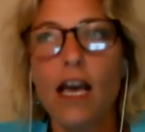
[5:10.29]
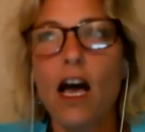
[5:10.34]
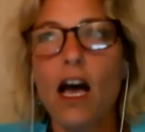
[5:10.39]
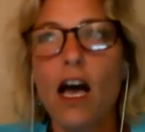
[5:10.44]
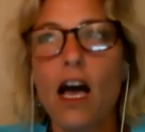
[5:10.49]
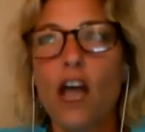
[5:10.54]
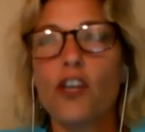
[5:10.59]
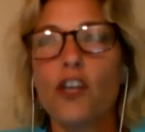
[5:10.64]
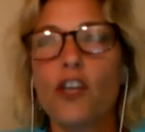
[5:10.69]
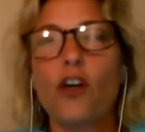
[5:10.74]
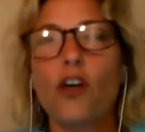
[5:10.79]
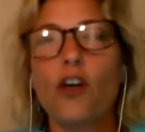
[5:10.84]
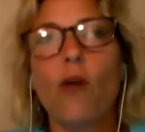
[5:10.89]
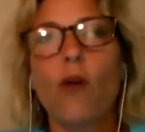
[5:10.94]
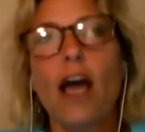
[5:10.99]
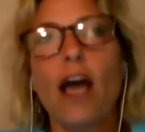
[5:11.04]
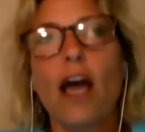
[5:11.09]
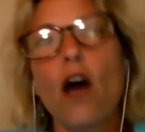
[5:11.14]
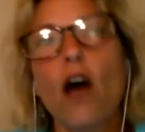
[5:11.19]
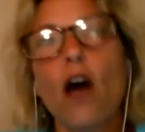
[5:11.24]
I
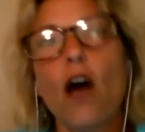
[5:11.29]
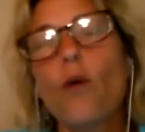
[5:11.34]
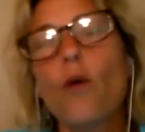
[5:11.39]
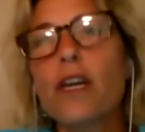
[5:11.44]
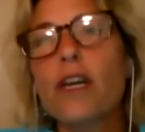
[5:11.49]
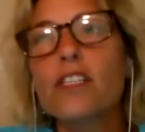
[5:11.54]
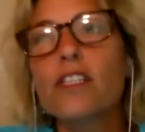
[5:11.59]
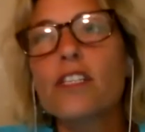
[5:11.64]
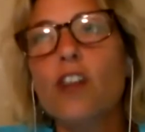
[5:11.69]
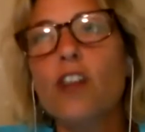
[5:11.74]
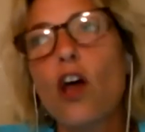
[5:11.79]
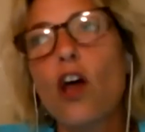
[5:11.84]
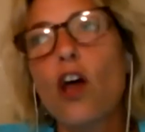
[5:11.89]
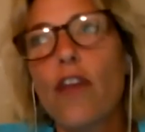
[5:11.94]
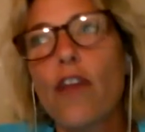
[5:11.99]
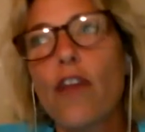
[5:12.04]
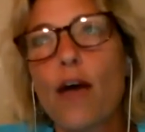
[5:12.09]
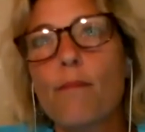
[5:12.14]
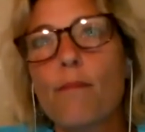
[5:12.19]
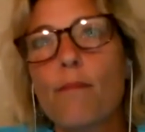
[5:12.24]
always saw
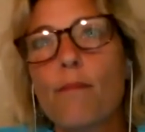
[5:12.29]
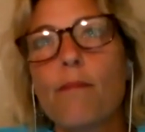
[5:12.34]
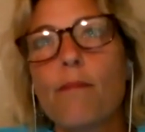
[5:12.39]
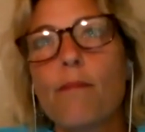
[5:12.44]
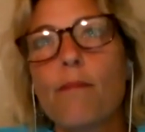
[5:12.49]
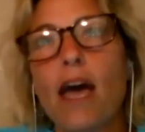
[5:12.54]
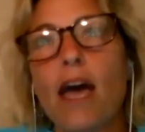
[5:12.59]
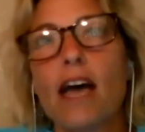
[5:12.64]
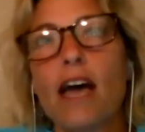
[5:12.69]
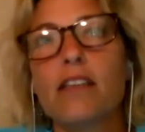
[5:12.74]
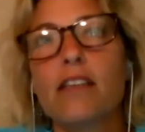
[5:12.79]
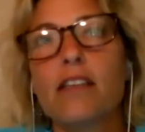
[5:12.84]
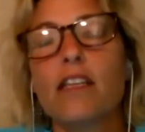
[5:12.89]
them as